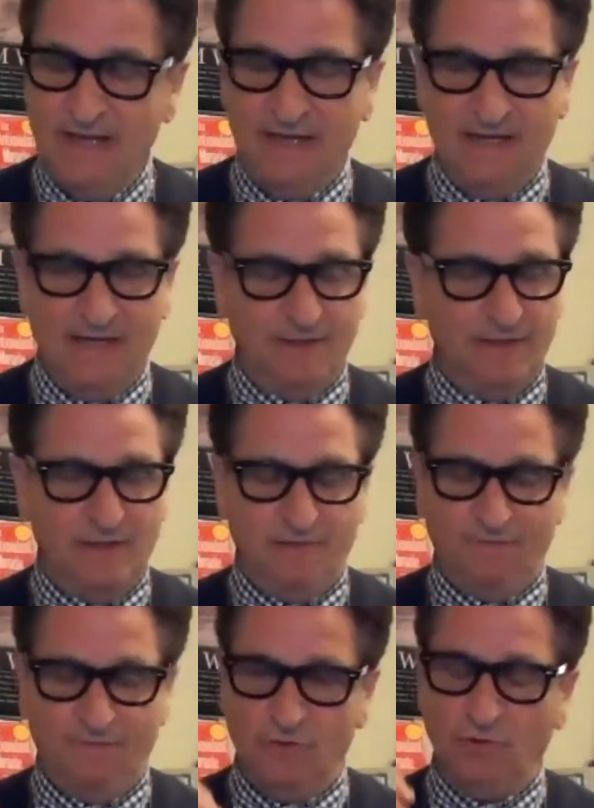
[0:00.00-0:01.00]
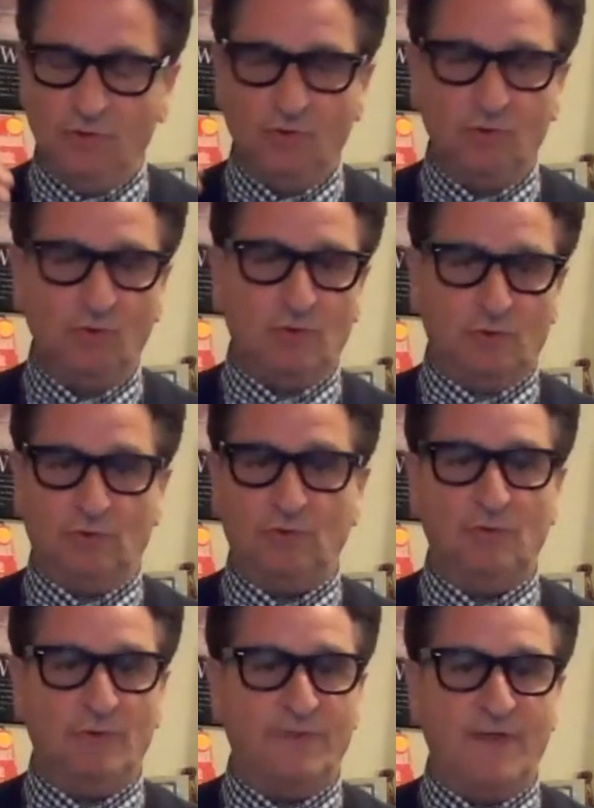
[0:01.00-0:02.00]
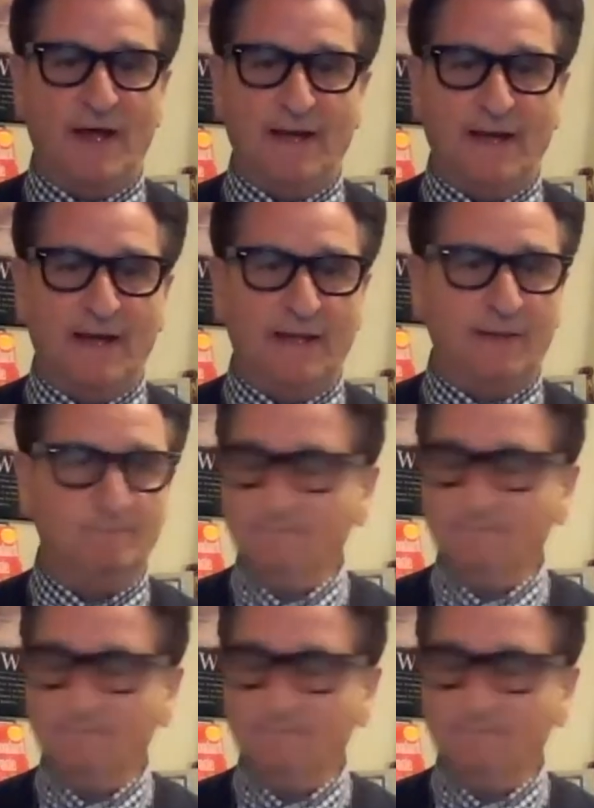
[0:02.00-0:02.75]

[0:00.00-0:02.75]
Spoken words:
And if you Google glutathione,